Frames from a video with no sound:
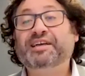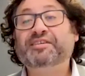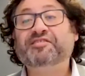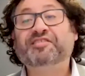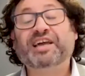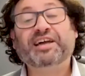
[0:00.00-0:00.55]

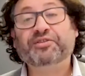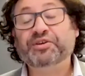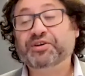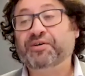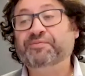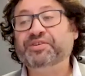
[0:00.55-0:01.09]
scale the
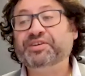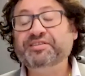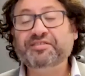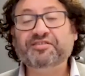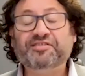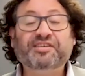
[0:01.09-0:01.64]

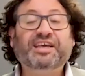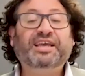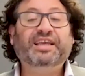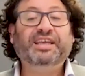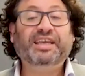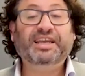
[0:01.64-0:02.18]
confidence
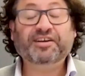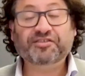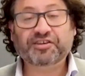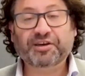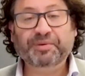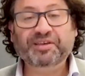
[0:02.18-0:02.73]
in our
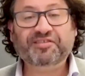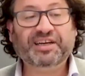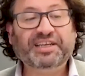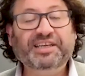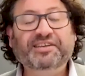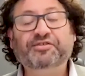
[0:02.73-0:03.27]
scoping
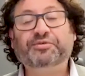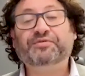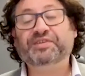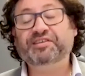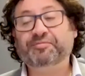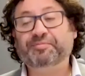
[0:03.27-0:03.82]
study into a
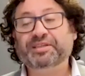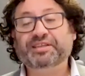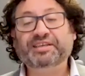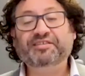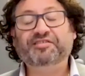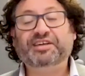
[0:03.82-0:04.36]

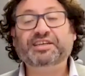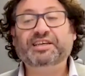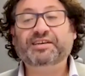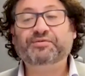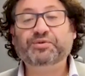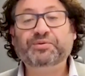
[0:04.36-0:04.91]
feasibility study
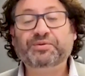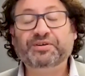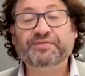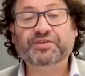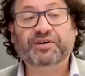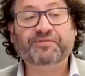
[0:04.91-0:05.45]
level
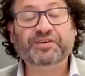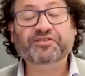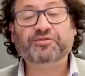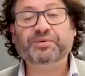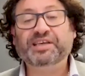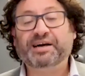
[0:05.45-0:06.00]
of
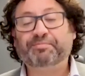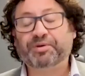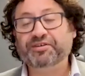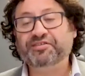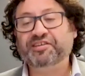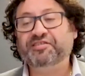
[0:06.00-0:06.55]
confidence with our
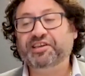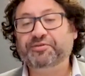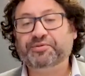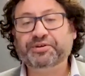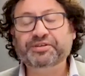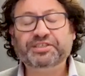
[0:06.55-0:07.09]
processing
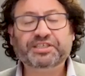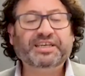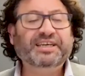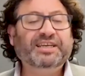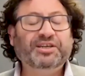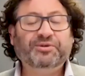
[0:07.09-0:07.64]
route,
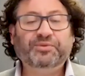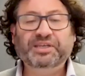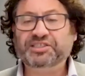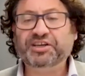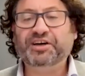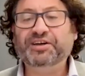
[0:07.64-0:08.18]

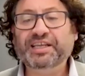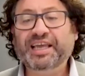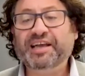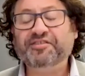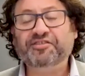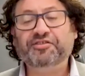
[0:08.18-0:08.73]
which only
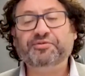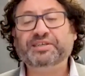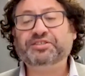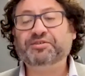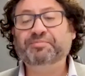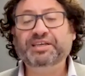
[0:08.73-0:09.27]
has a
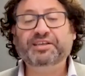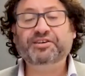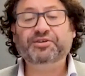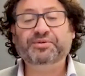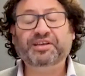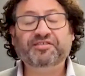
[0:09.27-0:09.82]
$200 million
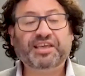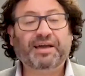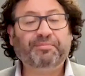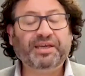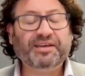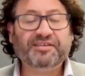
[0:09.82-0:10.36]
US
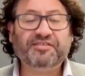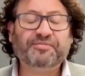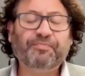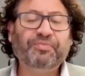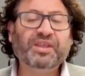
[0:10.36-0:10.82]
capex.